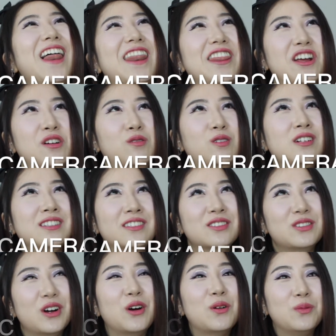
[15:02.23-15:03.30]
There were
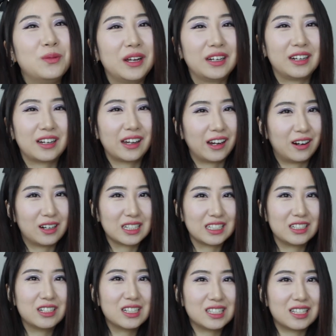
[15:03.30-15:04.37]
so many
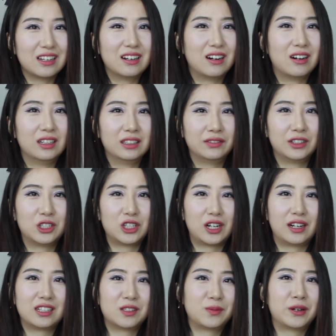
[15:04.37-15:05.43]
characters in all of the
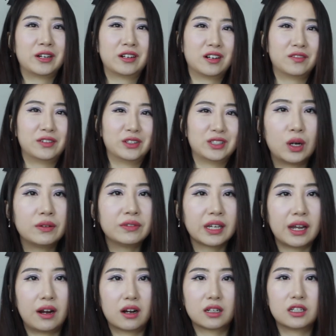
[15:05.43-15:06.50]
Chinese BL novels. One of the
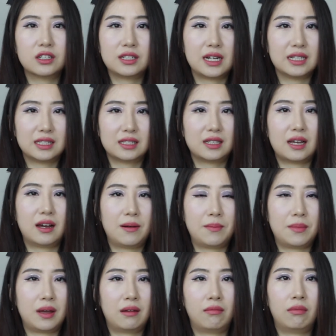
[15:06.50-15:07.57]
characters that's
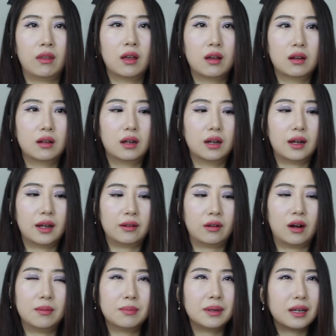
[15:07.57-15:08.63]
in
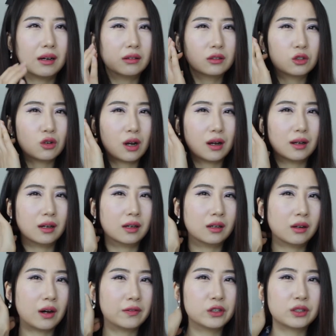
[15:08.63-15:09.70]
non-BL
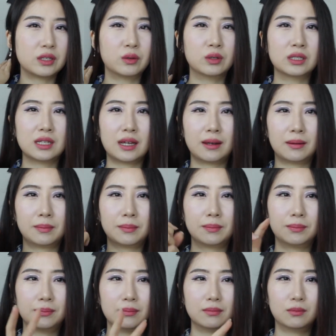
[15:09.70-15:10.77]
novels, it was
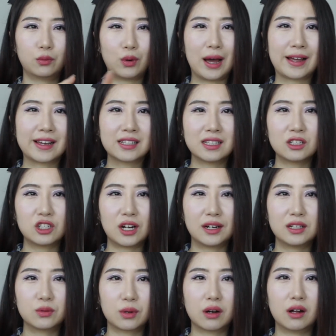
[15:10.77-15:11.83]
I guess in
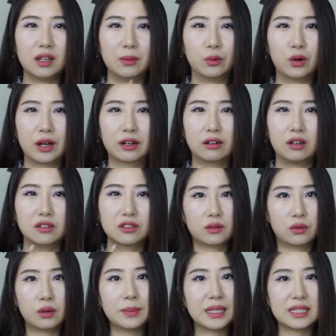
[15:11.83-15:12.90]
Chinese we call it boy girls. The
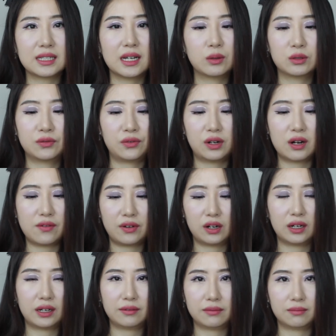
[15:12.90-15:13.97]
romance line was very,
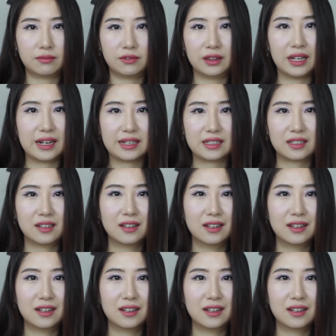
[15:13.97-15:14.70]
very light.